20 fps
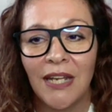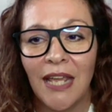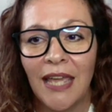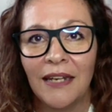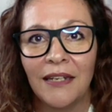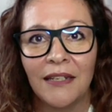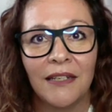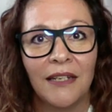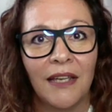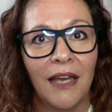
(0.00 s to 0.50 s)

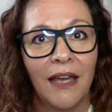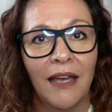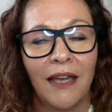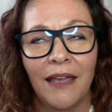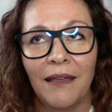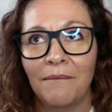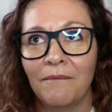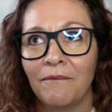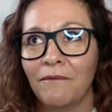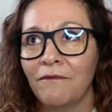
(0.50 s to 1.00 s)
And
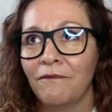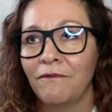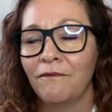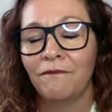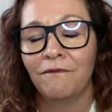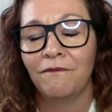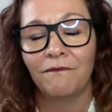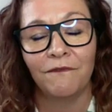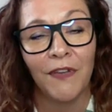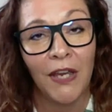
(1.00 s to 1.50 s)
I'm
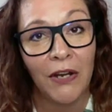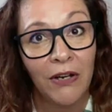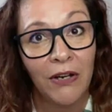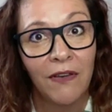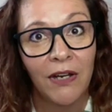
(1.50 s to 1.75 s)
very,